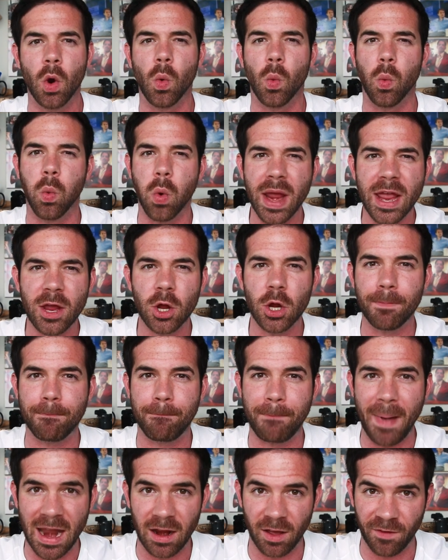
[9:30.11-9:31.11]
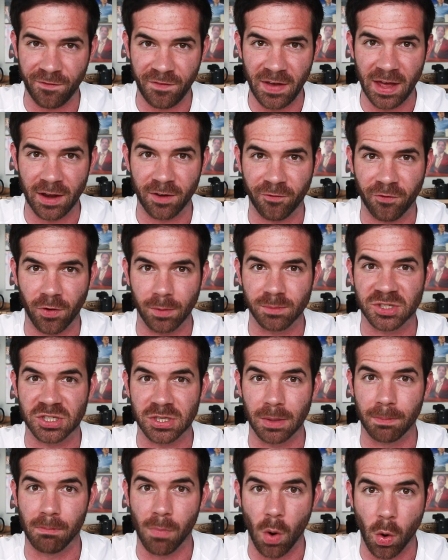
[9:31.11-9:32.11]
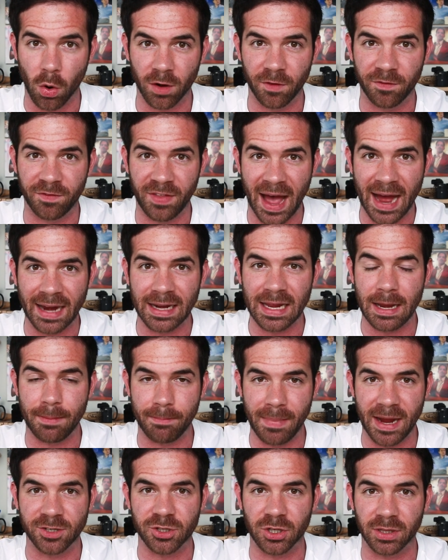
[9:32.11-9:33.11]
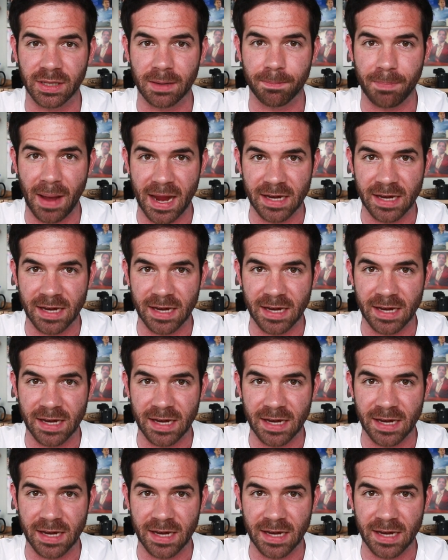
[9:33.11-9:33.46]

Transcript: We could benefit from some more of that in Major League